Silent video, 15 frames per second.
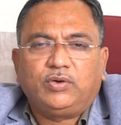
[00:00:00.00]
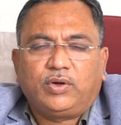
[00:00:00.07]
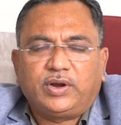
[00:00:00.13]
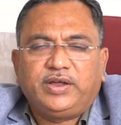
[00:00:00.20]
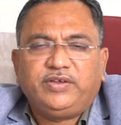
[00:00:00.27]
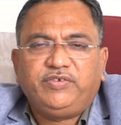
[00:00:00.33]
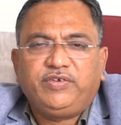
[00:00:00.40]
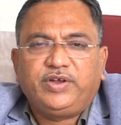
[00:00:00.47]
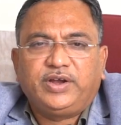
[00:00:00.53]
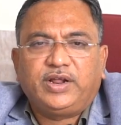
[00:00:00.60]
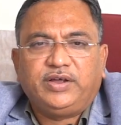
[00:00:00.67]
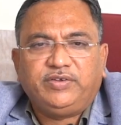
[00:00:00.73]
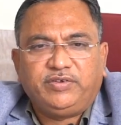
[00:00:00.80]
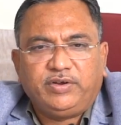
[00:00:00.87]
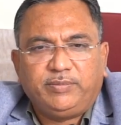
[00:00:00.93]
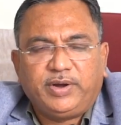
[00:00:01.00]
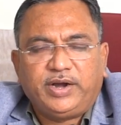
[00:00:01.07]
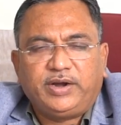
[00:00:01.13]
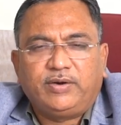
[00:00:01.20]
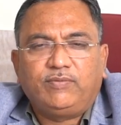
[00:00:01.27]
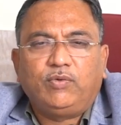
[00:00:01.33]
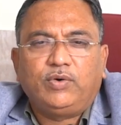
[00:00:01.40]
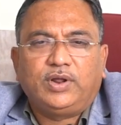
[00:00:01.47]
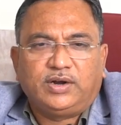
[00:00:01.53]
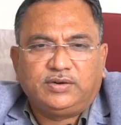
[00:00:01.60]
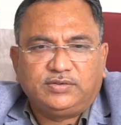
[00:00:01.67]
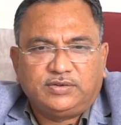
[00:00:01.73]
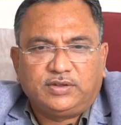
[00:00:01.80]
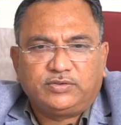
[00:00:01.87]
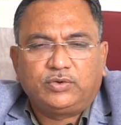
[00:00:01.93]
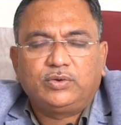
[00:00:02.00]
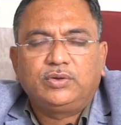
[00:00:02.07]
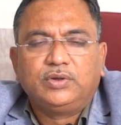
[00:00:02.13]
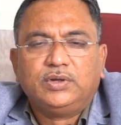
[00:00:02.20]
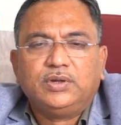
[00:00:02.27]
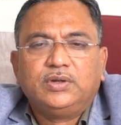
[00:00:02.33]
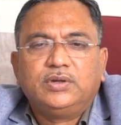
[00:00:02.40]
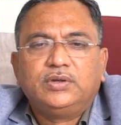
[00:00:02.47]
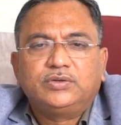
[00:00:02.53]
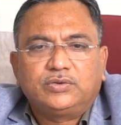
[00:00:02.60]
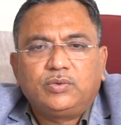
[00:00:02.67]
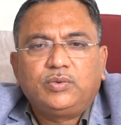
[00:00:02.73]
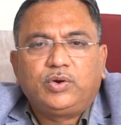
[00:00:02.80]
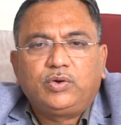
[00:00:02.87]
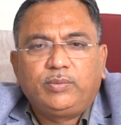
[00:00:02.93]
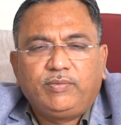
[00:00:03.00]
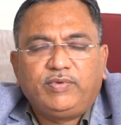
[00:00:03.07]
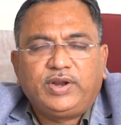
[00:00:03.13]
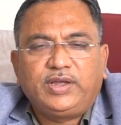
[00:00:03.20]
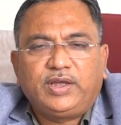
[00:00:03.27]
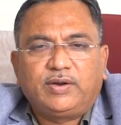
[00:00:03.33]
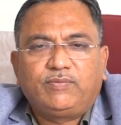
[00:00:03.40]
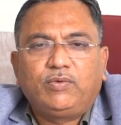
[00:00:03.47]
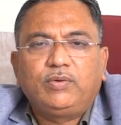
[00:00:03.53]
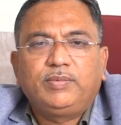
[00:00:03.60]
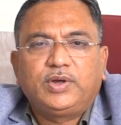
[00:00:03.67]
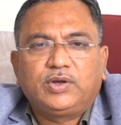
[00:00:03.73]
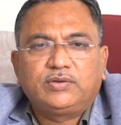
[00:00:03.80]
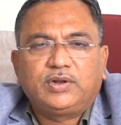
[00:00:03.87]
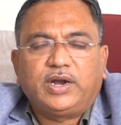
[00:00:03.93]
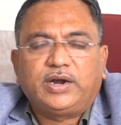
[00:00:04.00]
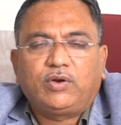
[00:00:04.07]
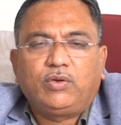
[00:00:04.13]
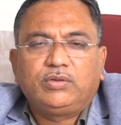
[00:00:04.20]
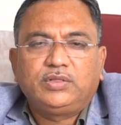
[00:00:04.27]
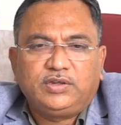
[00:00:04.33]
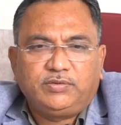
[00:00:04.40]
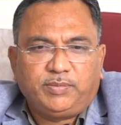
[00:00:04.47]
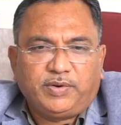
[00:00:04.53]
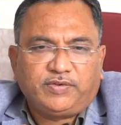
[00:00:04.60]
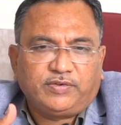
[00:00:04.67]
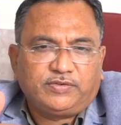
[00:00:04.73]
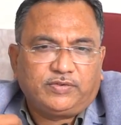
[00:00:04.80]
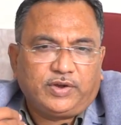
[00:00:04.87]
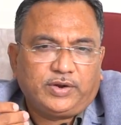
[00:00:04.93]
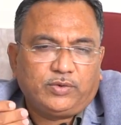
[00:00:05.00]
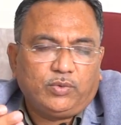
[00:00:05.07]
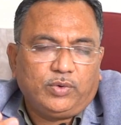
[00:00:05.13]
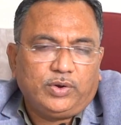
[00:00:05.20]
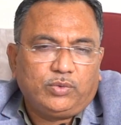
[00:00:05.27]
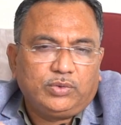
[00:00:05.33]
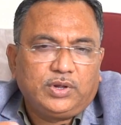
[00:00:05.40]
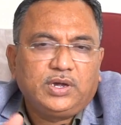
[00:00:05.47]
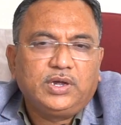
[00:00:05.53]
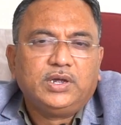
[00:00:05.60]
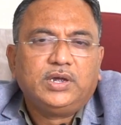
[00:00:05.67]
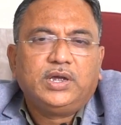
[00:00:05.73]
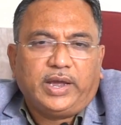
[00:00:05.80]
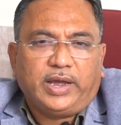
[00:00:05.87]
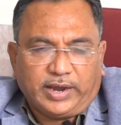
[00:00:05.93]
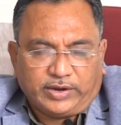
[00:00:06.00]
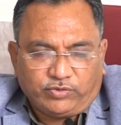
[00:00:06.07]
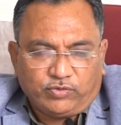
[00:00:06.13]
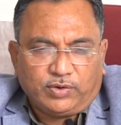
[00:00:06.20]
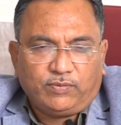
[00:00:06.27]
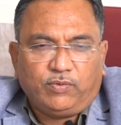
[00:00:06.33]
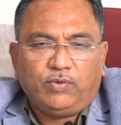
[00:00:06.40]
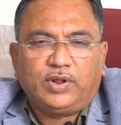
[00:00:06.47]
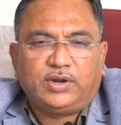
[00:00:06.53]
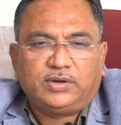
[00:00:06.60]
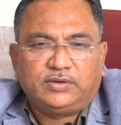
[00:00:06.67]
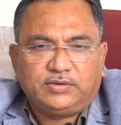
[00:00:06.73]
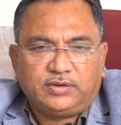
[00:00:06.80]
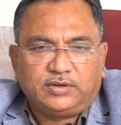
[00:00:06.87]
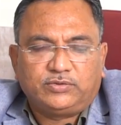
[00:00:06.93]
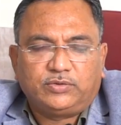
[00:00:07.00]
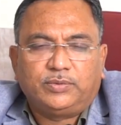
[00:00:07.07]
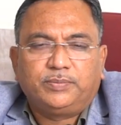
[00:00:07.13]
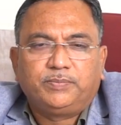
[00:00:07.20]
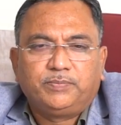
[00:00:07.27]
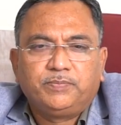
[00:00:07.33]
non-Ig and Ig mediated food allergies also. So we have to be very careful because later on these patients can go into the actual food allergies also.